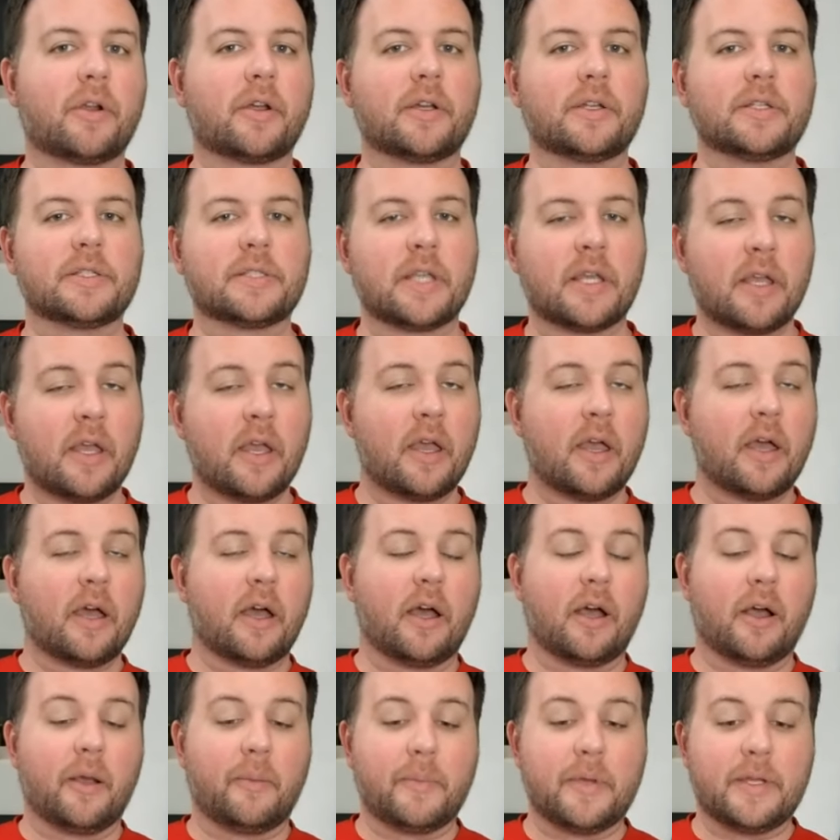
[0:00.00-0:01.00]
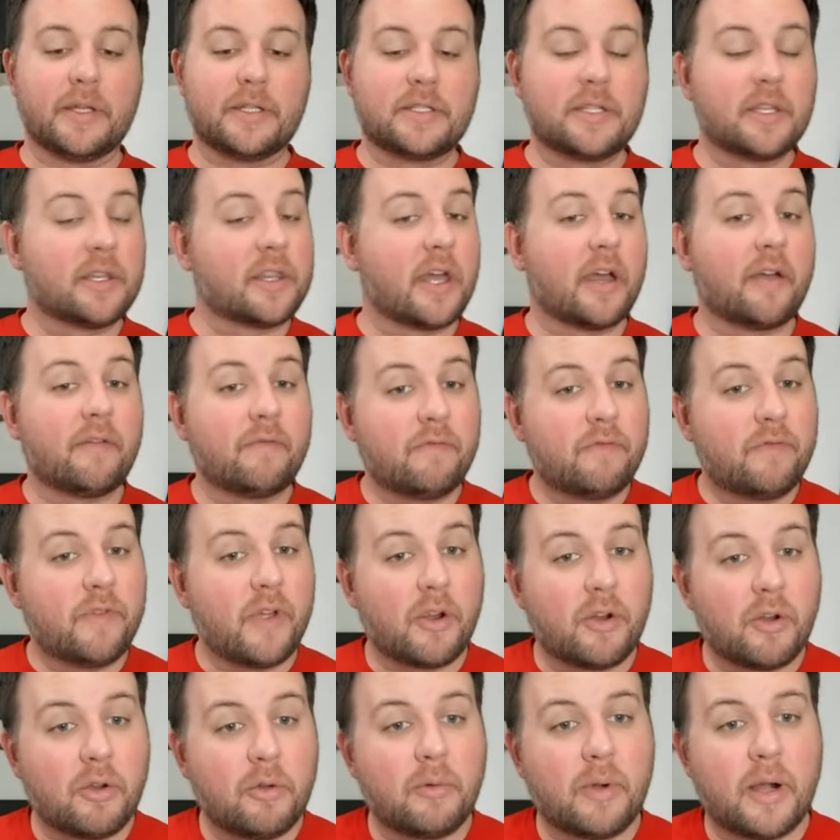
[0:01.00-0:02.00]
Cause he did that
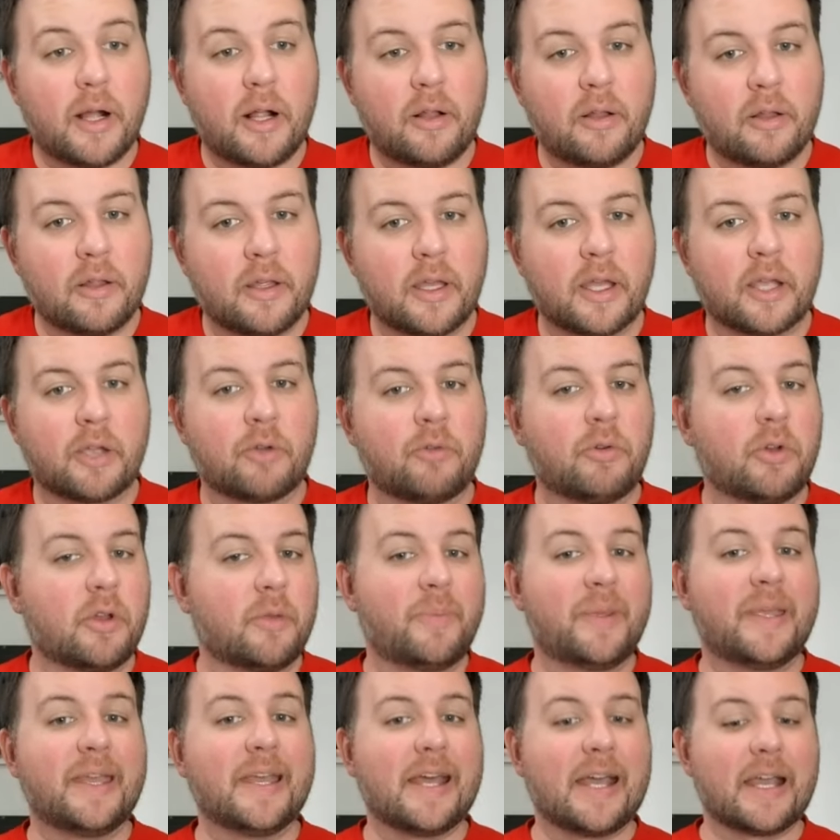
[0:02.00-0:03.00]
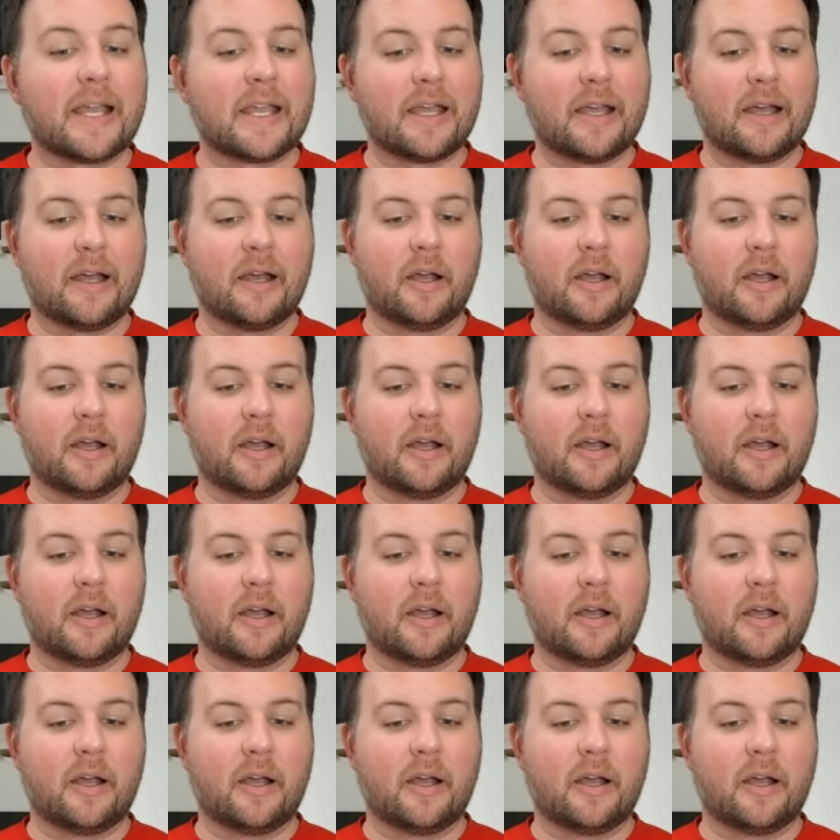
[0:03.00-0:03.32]
very well at Quinnipiac.